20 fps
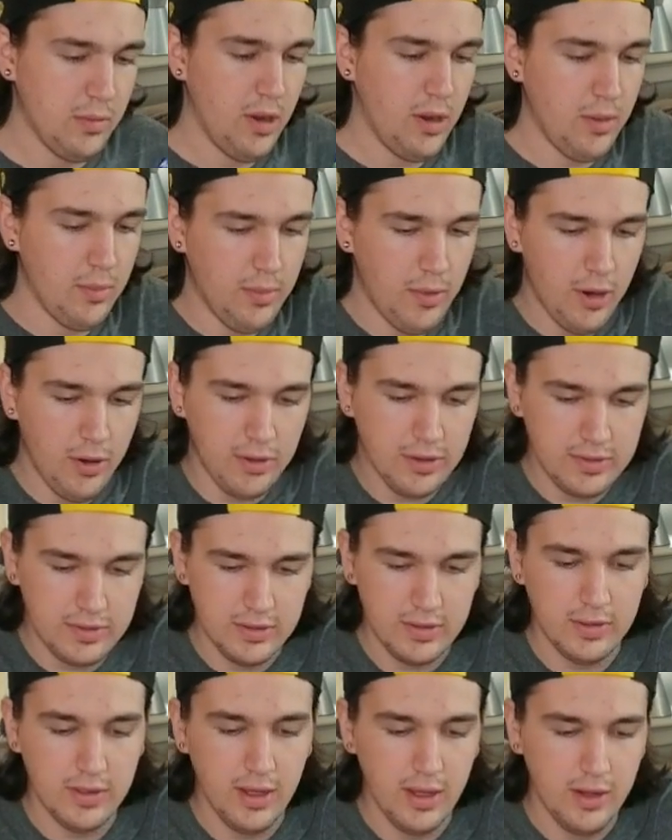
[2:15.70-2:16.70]

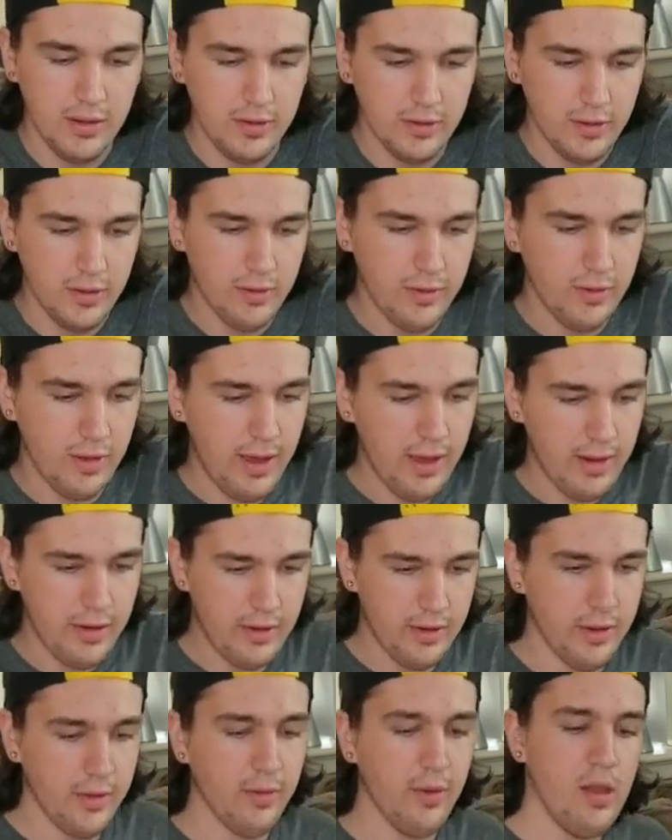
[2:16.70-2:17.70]
Morrison. I don't know.
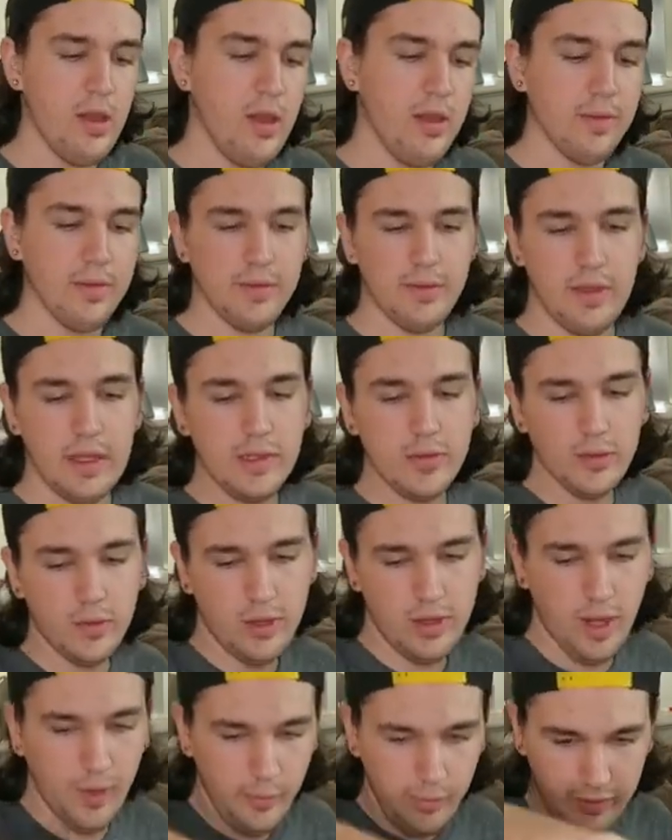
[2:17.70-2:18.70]
This one
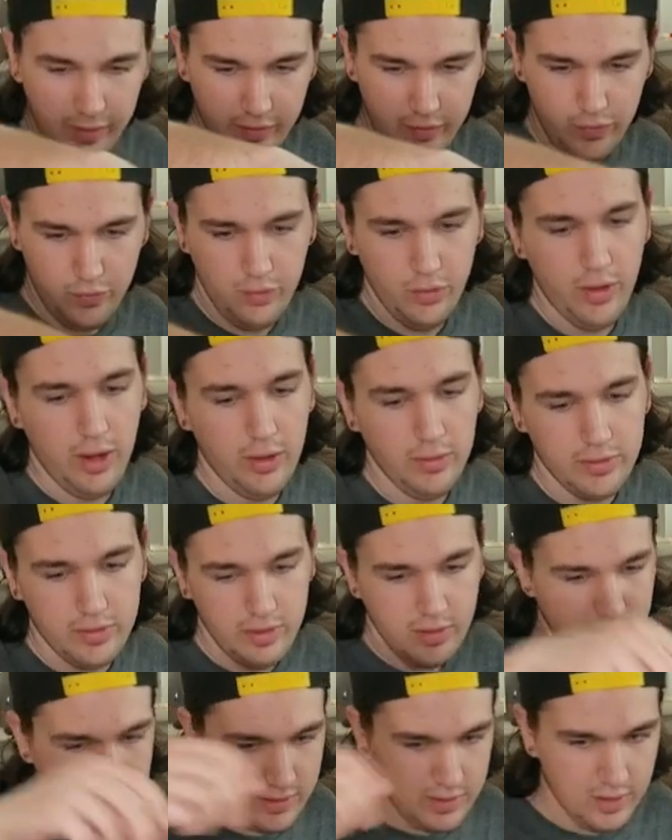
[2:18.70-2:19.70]
I believe is for
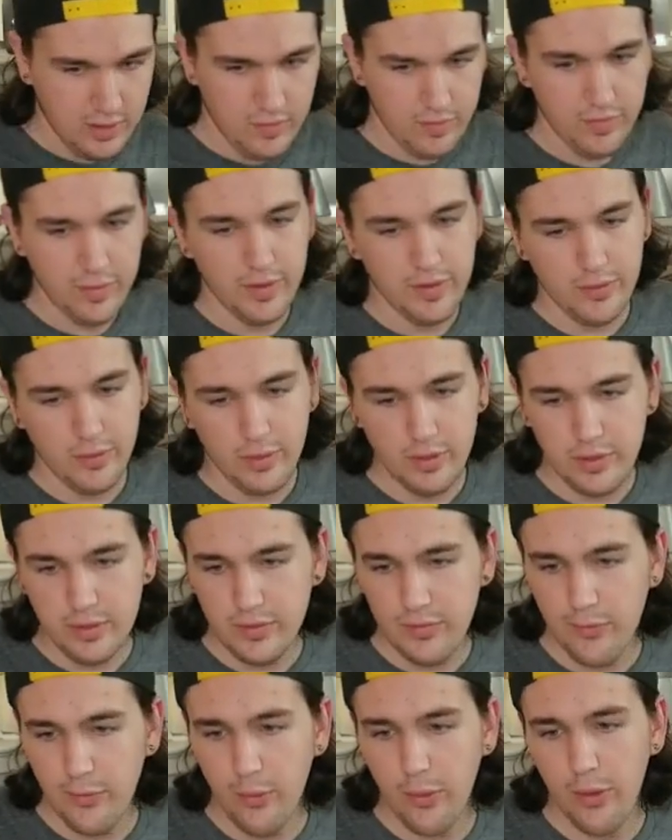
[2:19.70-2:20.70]
outside stuff. This
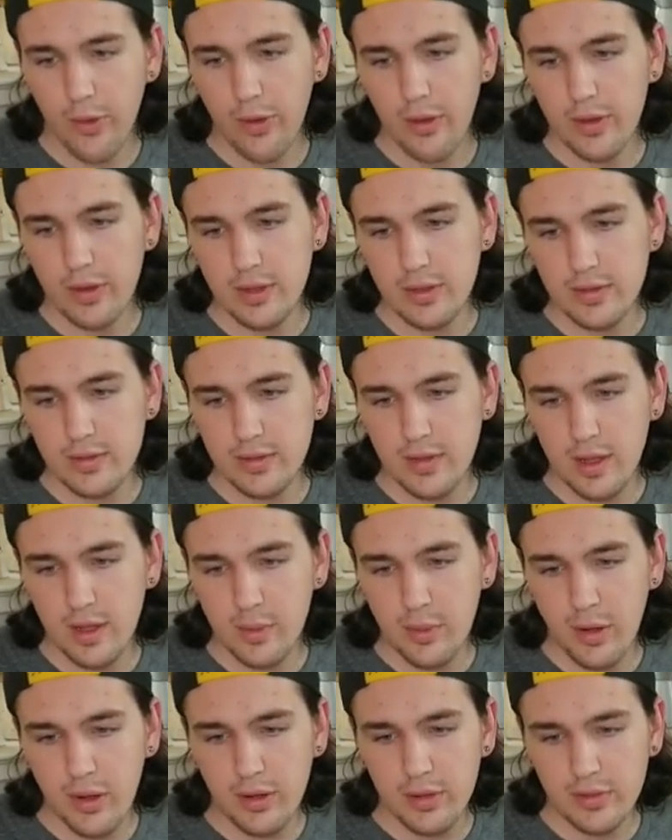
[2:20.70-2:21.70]
one's for inside
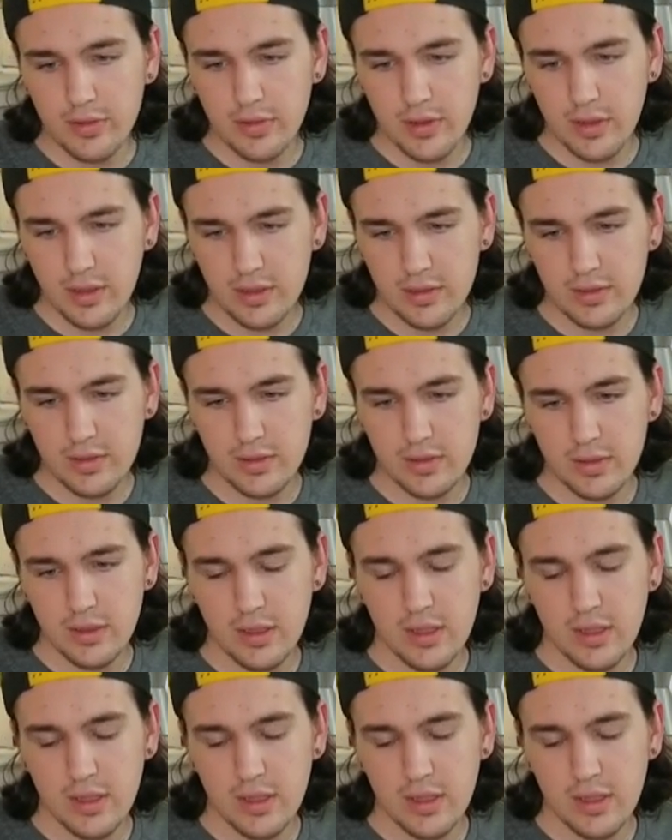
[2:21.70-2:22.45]
parasites,